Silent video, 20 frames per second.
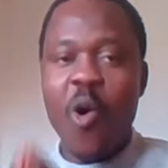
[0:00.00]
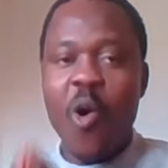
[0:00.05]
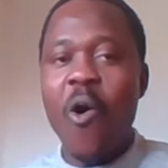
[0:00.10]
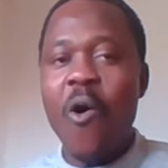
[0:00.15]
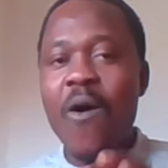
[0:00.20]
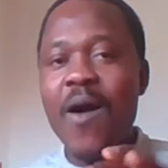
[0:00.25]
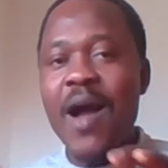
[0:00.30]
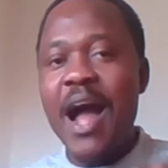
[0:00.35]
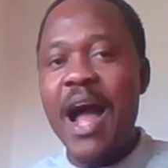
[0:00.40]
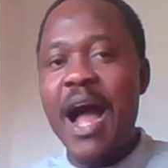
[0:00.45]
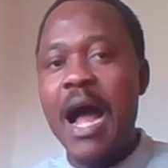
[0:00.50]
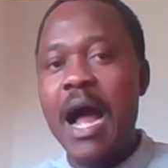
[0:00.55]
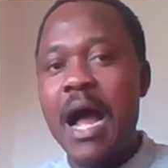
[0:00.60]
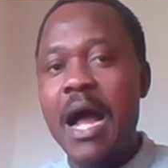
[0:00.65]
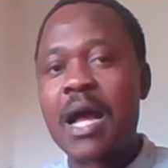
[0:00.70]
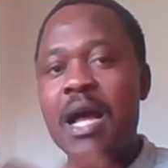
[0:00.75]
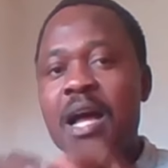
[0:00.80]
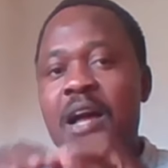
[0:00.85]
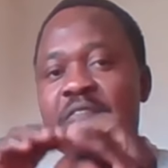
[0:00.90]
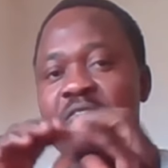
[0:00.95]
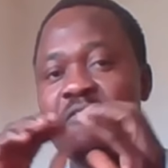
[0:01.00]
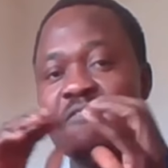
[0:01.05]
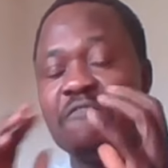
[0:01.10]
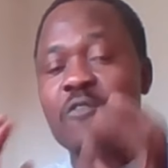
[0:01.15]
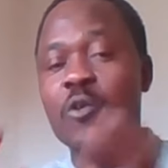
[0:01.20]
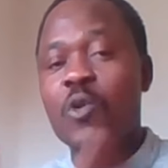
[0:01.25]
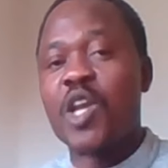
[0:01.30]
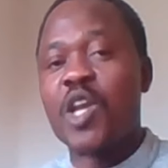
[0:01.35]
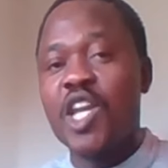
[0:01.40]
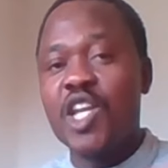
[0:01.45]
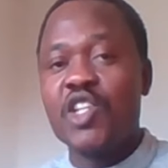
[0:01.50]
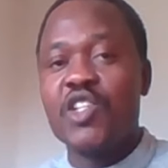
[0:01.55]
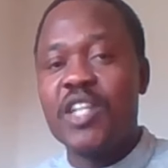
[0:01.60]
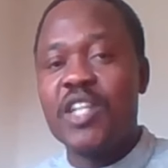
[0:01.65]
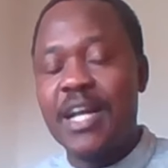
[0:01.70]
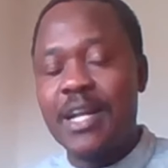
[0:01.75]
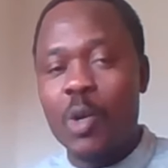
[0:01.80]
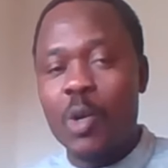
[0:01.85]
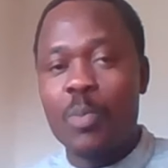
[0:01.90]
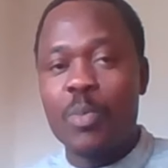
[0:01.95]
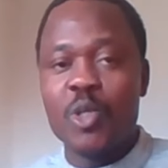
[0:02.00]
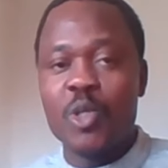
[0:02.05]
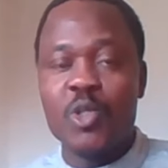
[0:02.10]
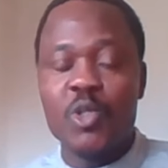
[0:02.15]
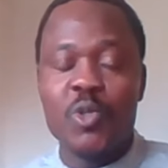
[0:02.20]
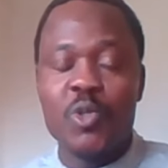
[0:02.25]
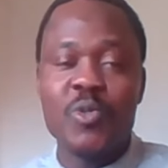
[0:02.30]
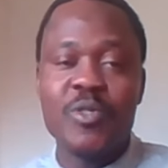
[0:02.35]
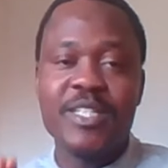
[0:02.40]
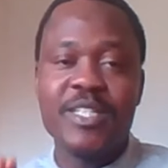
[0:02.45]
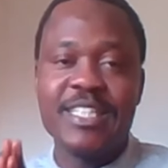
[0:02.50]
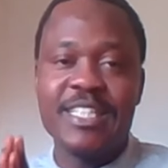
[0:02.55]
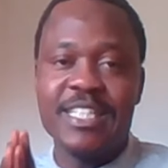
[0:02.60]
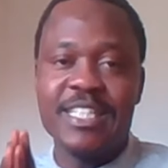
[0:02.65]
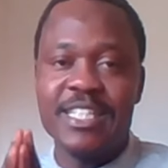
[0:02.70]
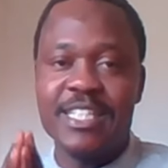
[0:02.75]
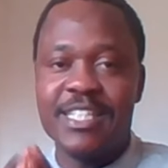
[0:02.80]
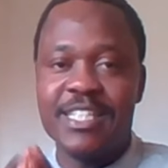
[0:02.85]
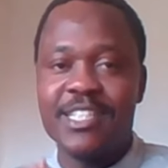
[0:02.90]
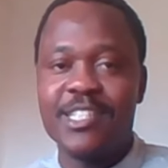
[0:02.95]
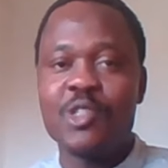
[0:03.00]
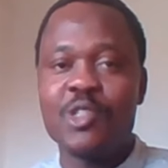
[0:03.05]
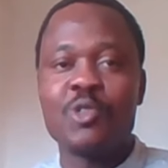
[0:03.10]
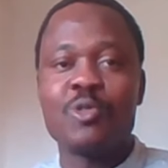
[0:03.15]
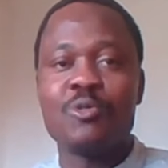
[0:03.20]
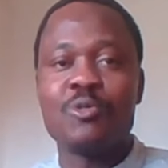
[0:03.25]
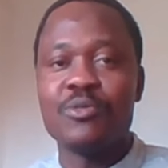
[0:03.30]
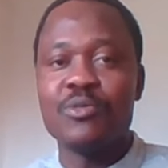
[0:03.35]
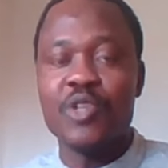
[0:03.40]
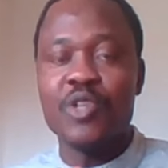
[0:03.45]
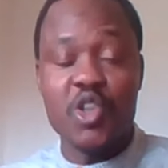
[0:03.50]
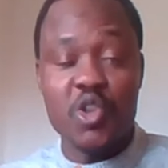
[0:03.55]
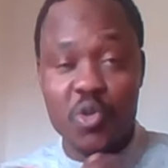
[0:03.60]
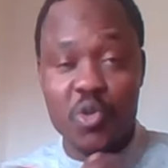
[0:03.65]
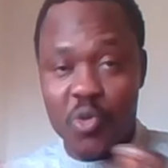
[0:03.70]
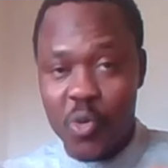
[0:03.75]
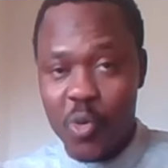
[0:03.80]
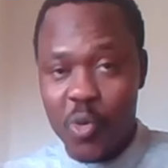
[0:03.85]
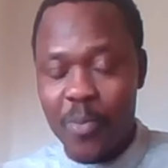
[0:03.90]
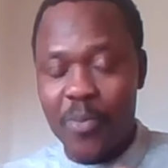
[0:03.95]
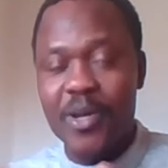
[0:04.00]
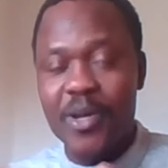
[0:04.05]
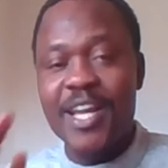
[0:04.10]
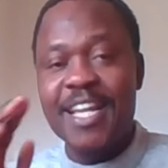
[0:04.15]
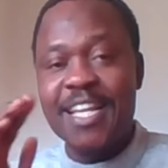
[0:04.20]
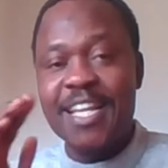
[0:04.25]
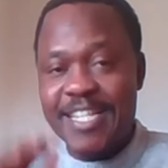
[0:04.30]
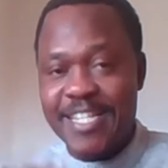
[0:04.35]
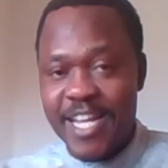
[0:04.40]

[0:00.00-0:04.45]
or are vocational opportunities to Europe.